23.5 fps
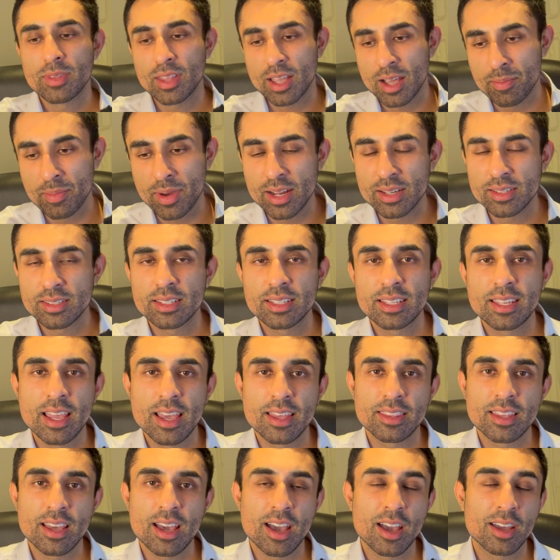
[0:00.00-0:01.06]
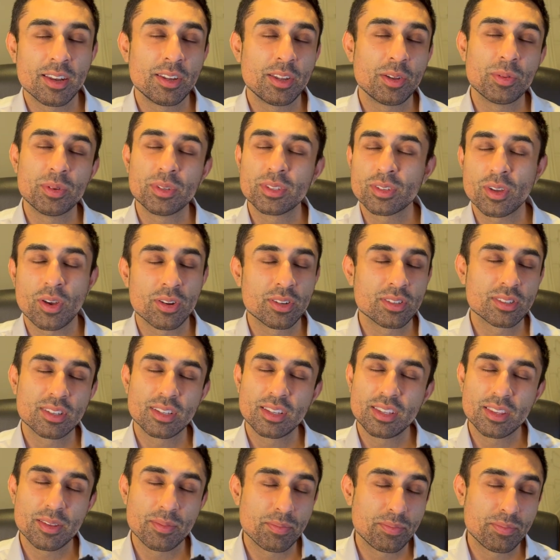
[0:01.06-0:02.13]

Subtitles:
I managed to get that, and it was honestly